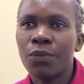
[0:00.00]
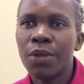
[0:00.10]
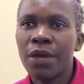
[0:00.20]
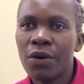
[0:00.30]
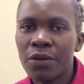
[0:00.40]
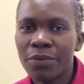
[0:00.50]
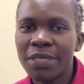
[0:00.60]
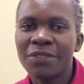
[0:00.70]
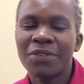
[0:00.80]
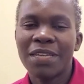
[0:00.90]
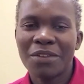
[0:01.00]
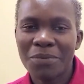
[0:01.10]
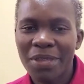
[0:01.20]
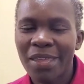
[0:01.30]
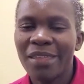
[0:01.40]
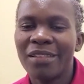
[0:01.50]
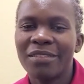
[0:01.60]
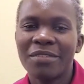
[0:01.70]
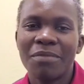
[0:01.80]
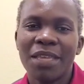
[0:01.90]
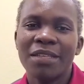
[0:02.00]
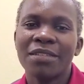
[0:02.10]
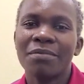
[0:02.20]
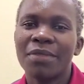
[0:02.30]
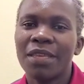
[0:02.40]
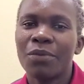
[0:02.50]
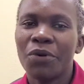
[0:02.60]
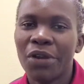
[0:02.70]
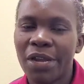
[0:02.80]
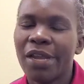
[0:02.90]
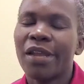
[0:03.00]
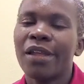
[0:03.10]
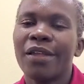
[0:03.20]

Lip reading: we always find a way to make something work.